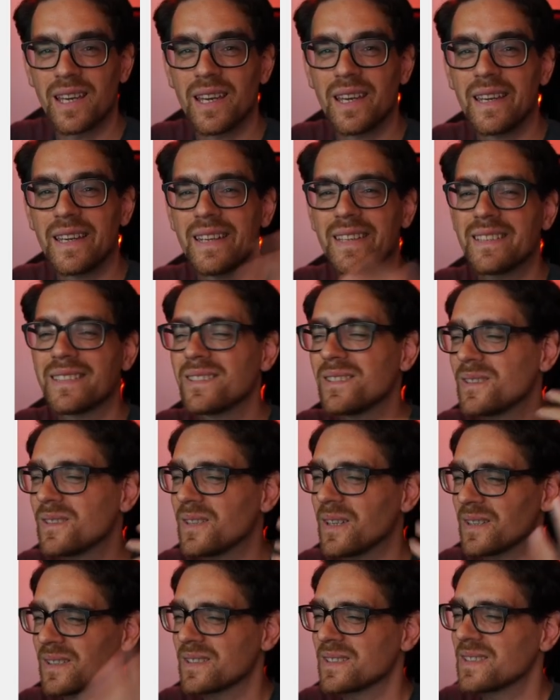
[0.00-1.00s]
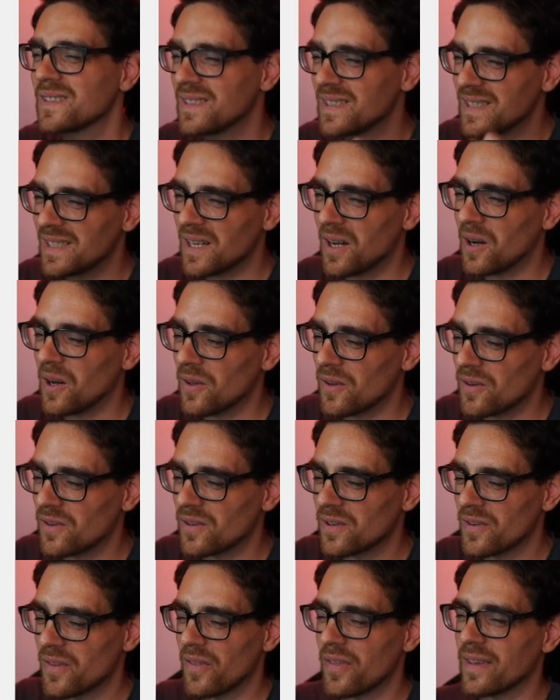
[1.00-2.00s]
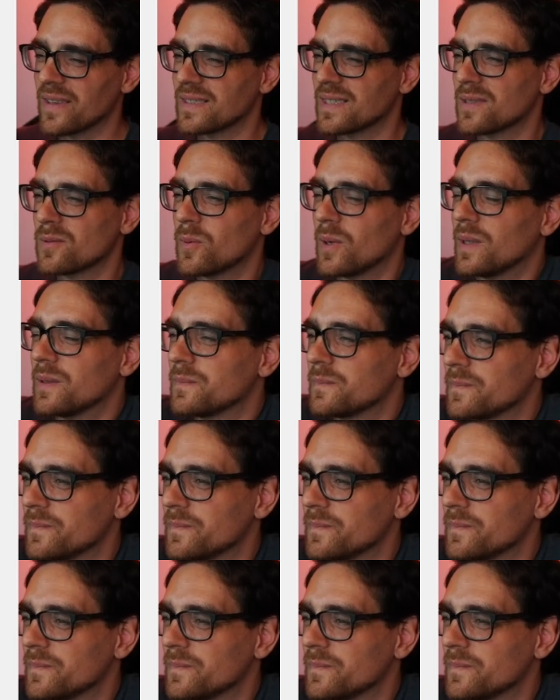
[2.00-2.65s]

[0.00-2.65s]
it does the other things as well.